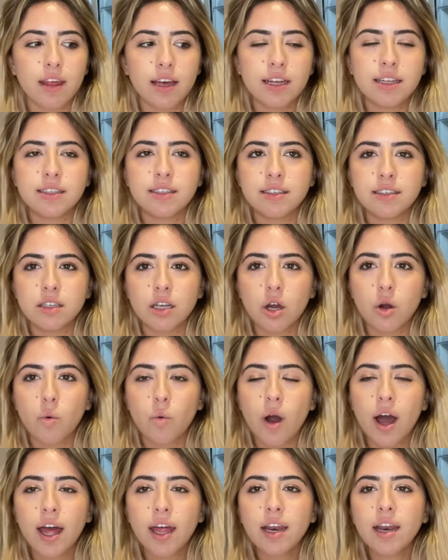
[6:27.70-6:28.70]
It's
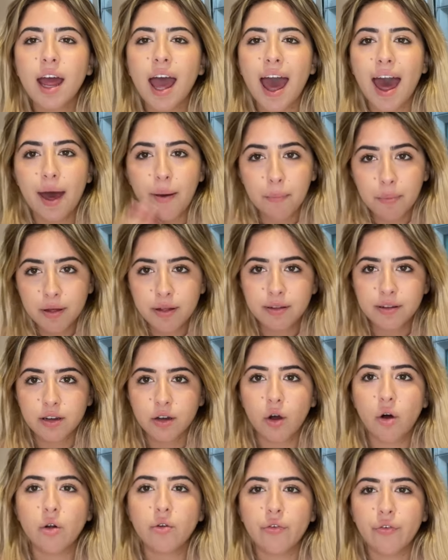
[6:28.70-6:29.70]
one app
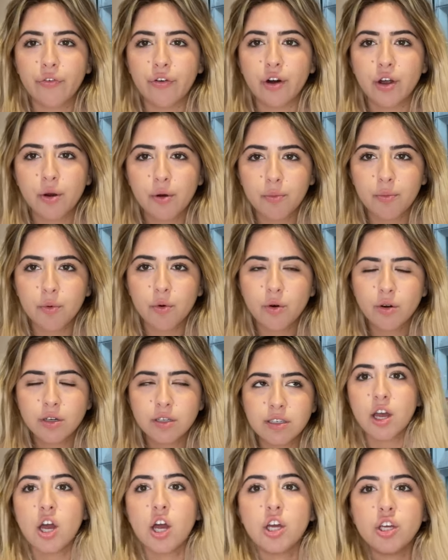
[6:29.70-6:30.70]
called Photo
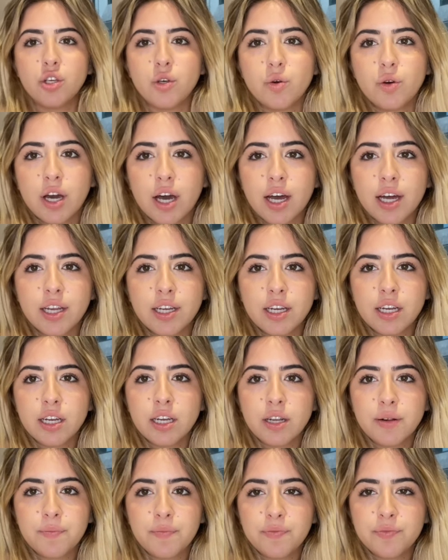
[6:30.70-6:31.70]
Books. You
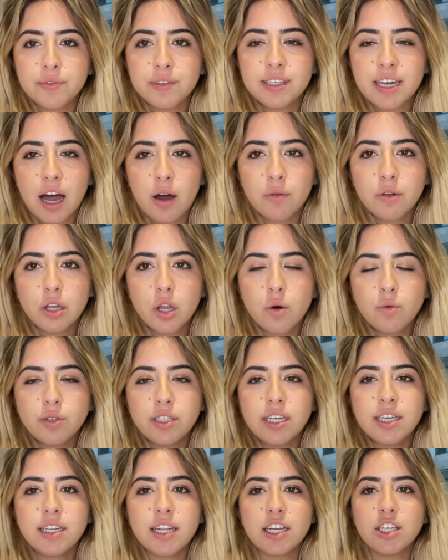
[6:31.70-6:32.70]
can download
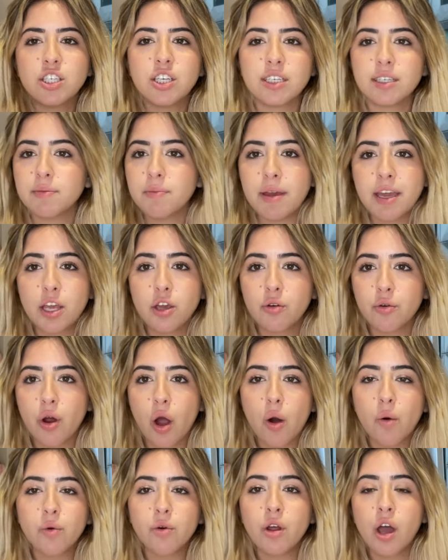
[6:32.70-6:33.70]
it and just make your
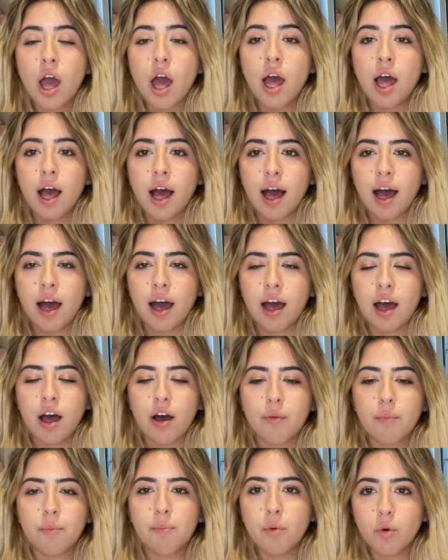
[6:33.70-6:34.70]
own
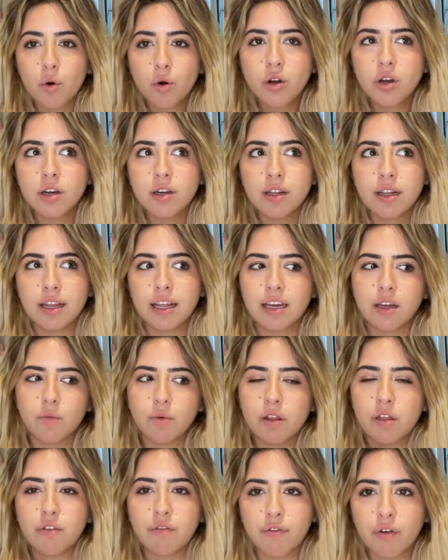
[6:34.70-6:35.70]
book, like
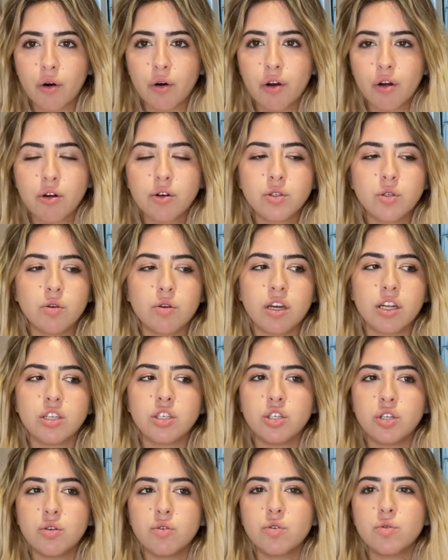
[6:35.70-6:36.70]
with photos. You can
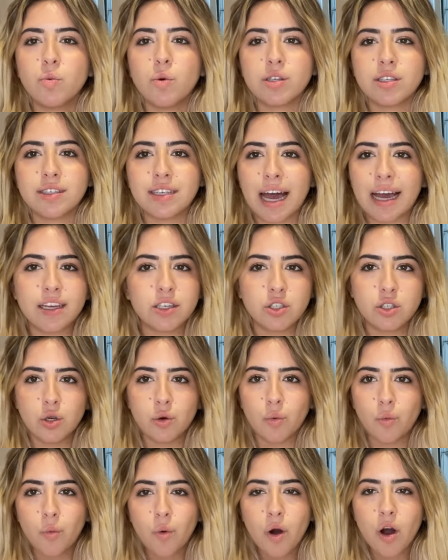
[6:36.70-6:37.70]
choose what size
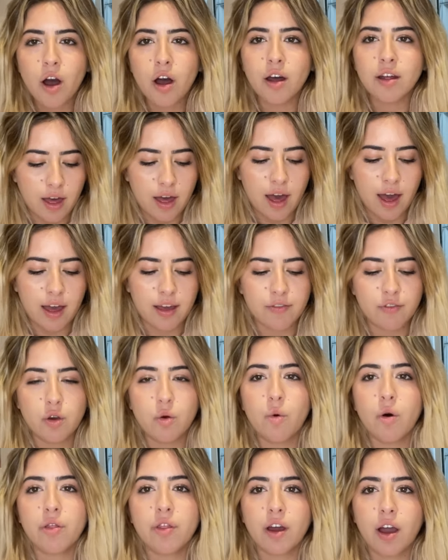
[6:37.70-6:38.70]
you want, if you
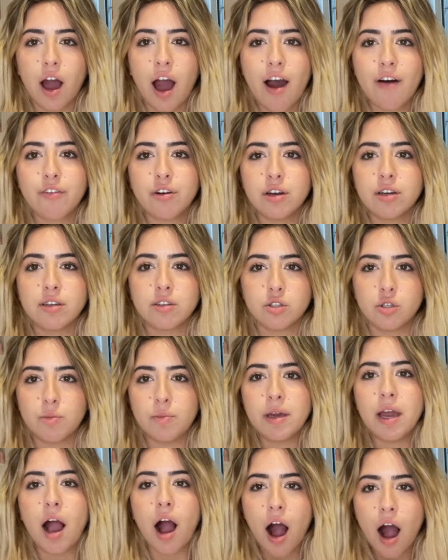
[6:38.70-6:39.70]
want the cover to
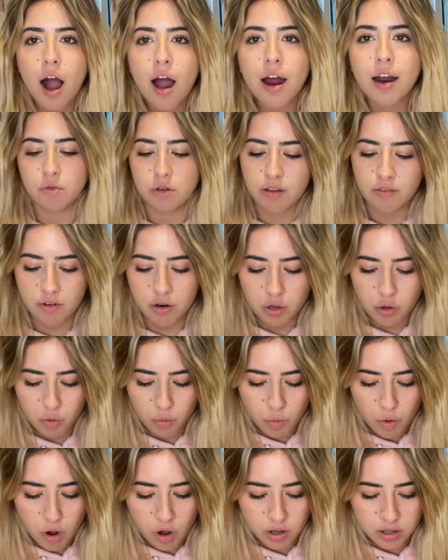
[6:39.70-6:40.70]
be hard, whatever you
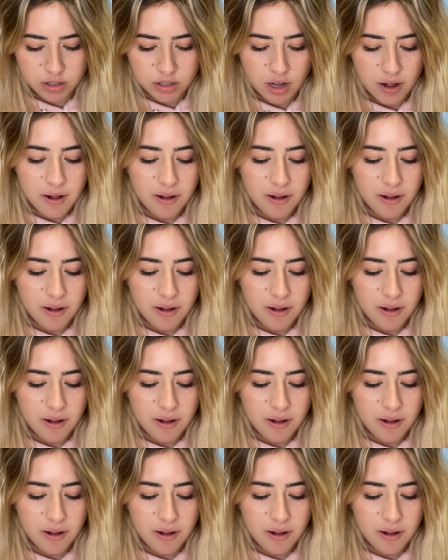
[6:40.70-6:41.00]
want.